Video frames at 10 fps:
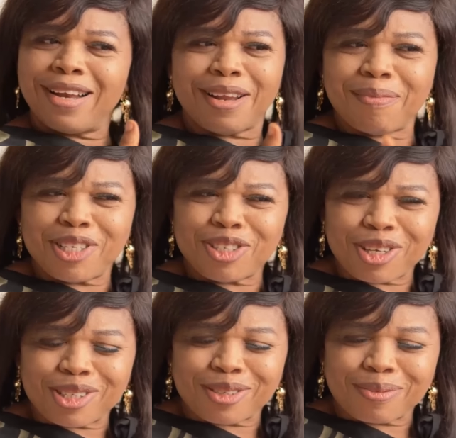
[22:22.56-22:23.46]
Let me
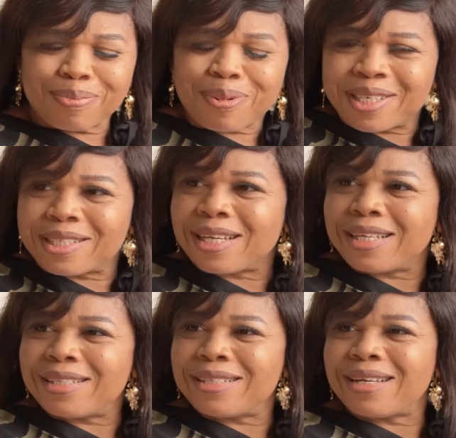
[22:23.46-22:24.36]
just
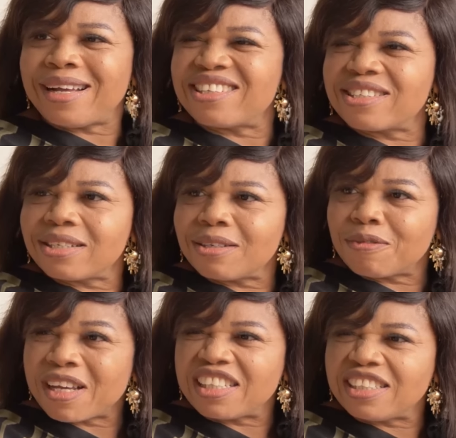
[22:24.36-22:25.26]
pretend as if
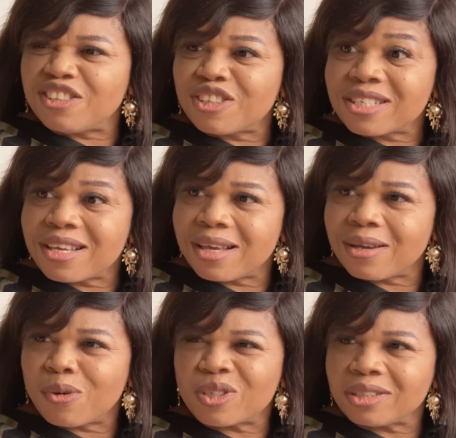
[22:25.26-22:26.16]
I did not
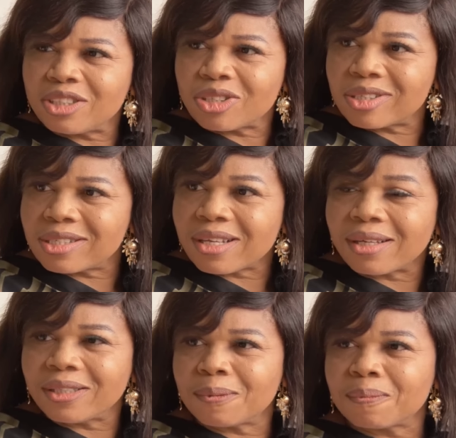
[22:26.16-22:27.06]
hear what you just
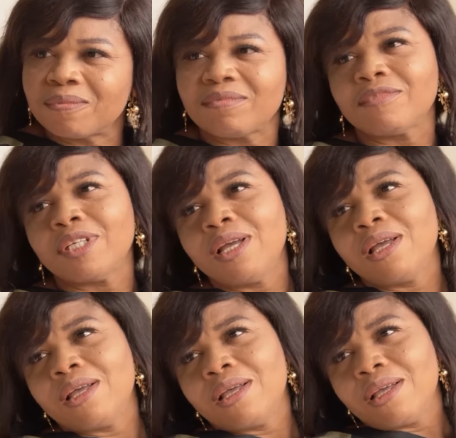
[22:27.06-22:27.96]
said.
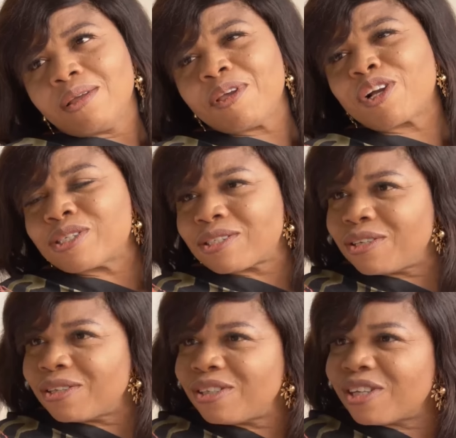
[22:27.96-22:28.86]
Because
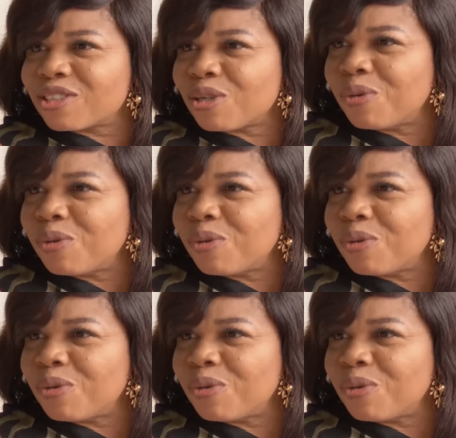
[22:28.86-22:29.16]
you, Dr.